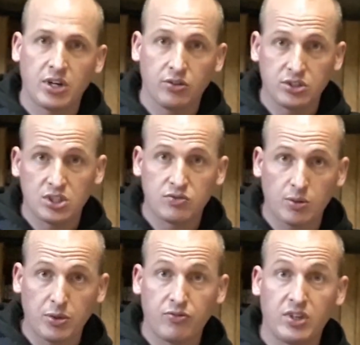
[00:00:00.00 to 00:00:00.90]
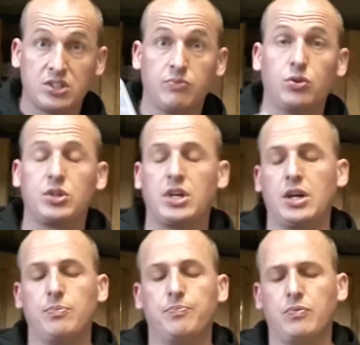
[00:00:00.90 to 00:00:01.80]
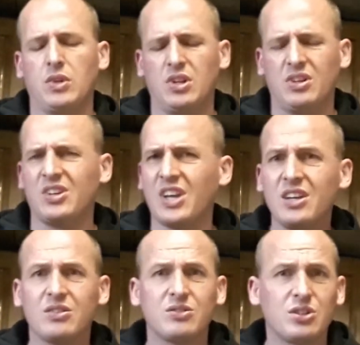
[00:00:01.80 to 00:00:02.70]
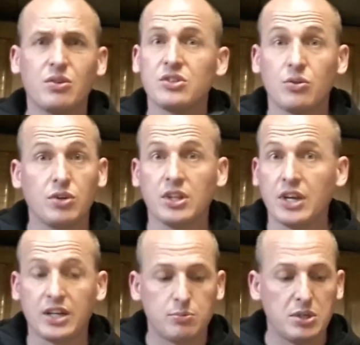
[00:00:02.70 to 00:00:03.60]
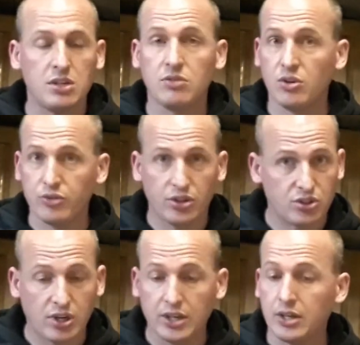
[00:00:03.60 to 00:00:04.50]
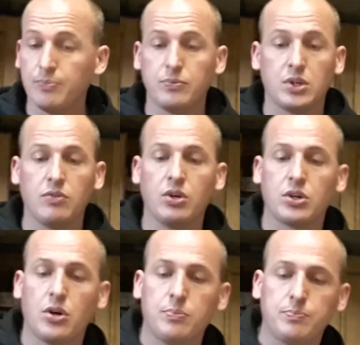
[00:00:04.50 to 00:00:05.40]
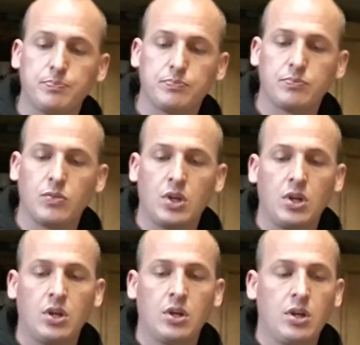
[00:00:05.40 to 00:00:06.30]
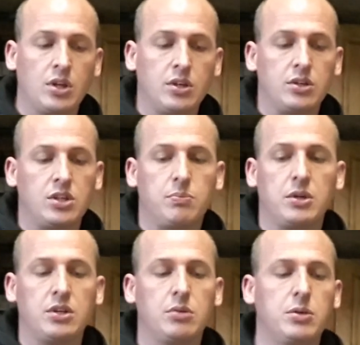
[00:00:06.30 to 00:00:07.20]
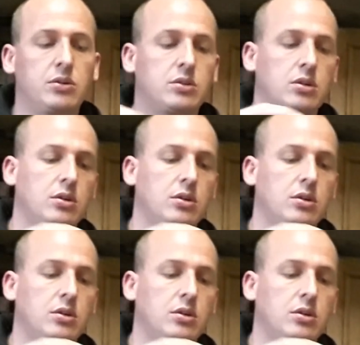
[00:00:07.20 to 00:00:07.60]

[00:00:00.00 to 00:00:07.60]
This is from the Festival kit. Again, it's a really nice beer. If you've not tried it, give it a go. Dip it in the milk.